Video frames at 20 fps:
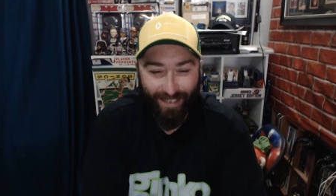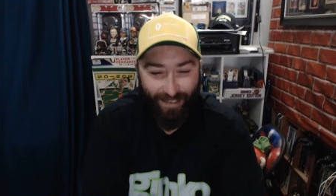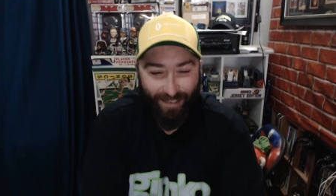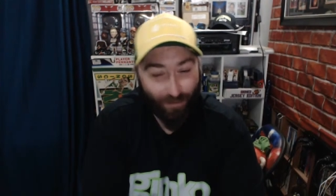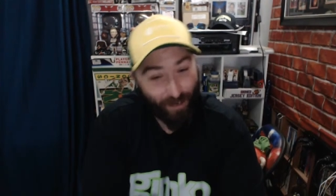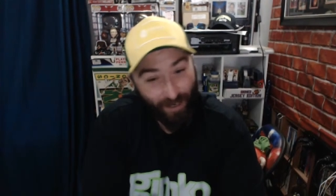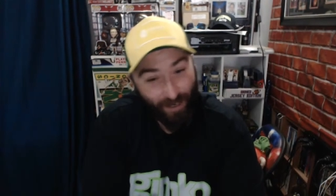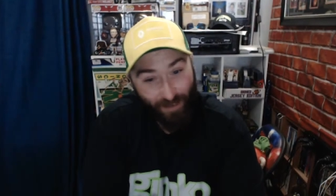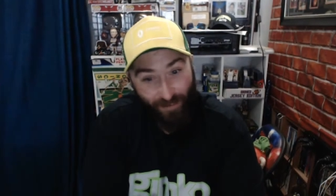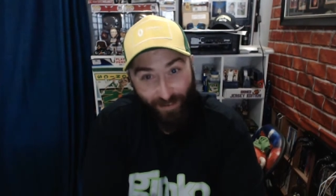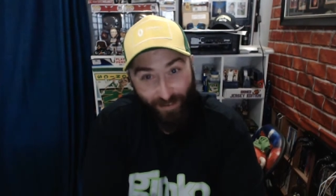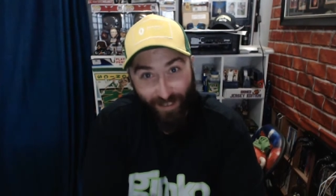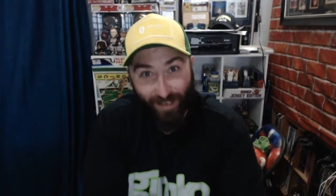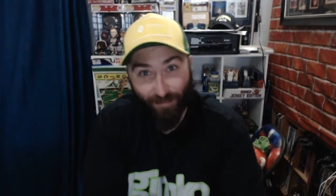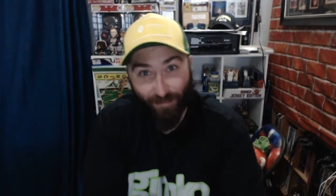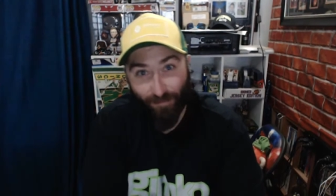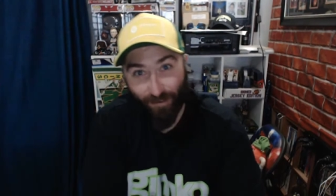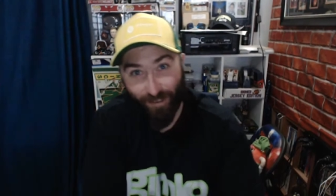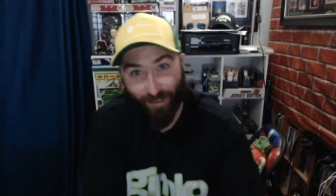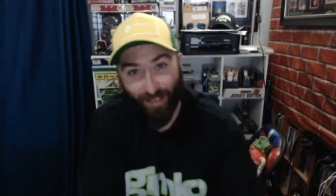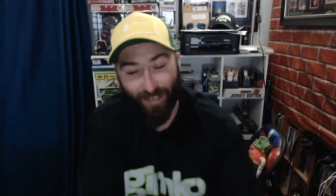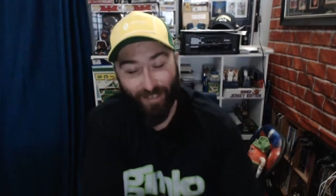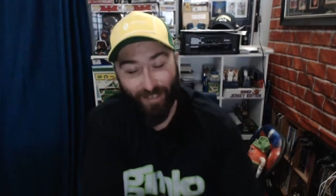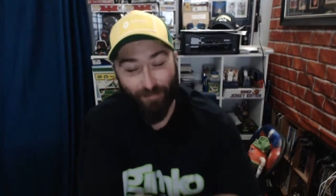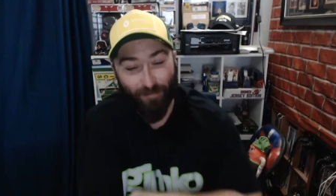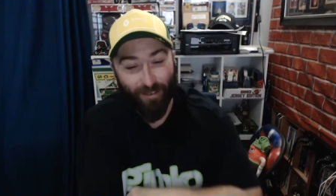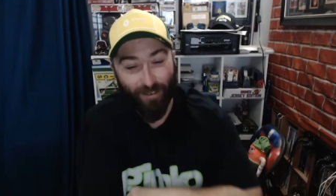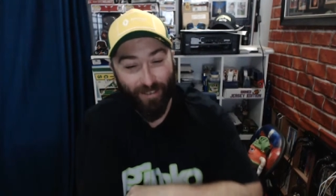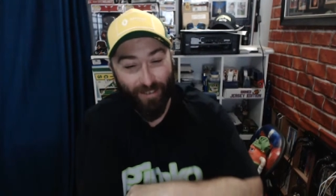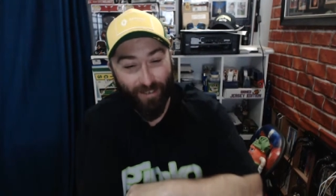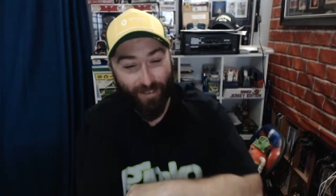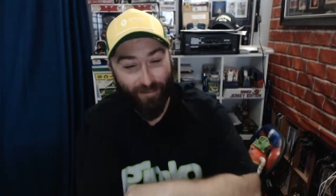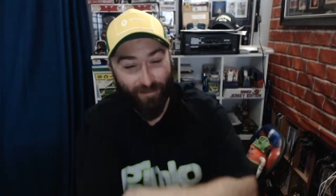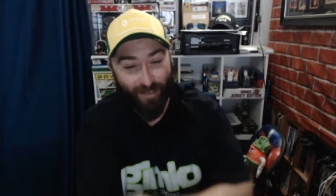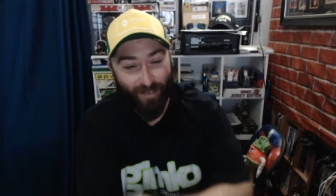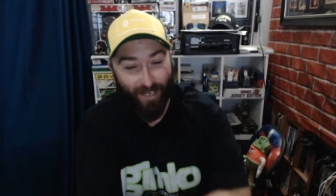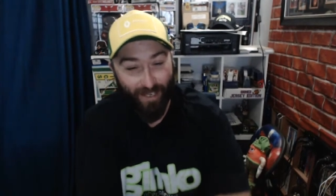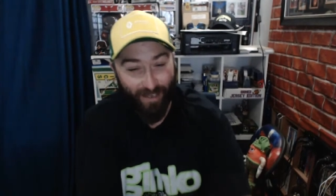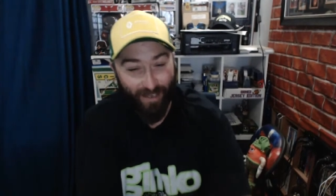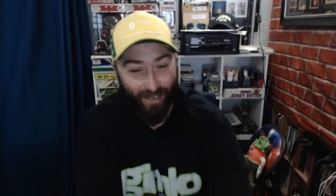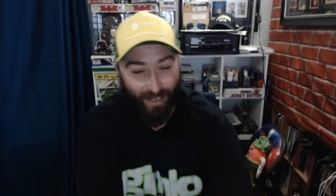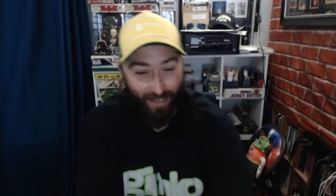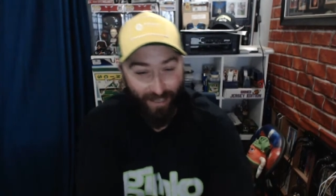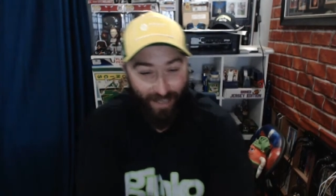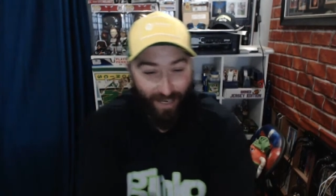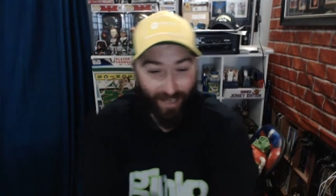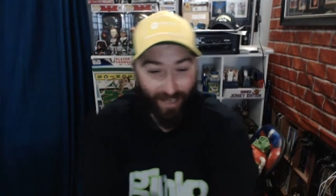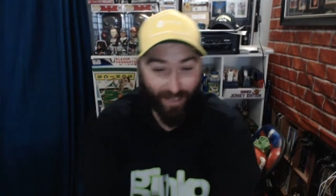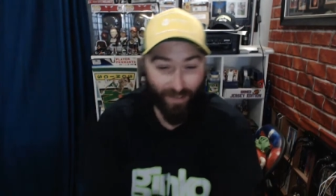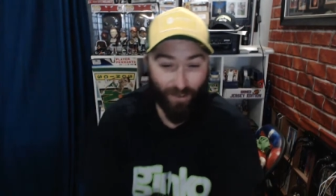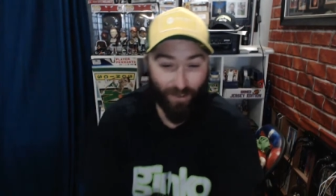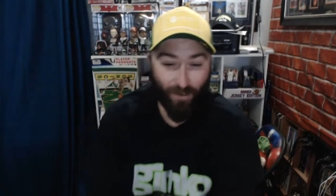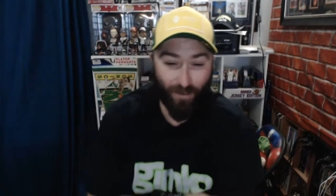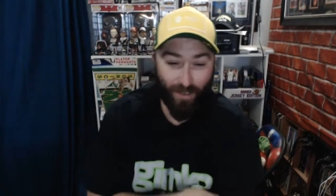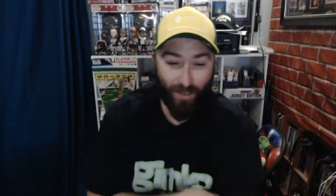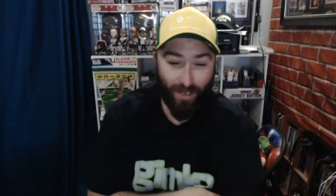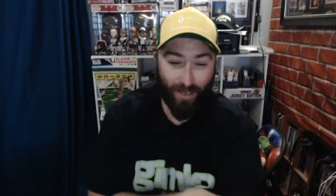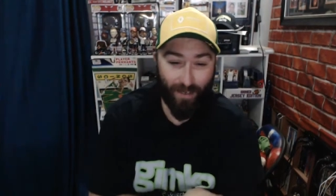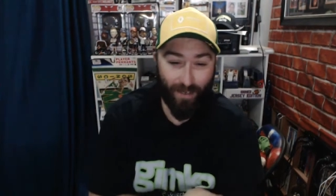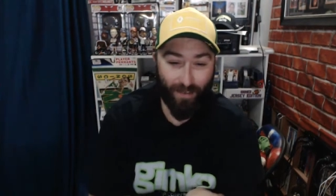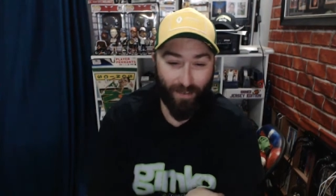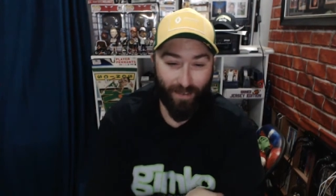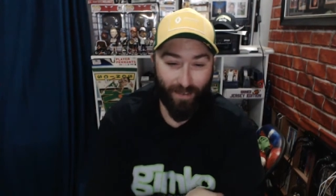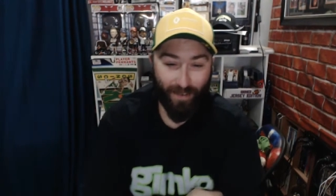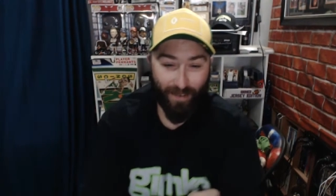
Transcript: well, they're pretty expensive now, aren't they, in lockdown?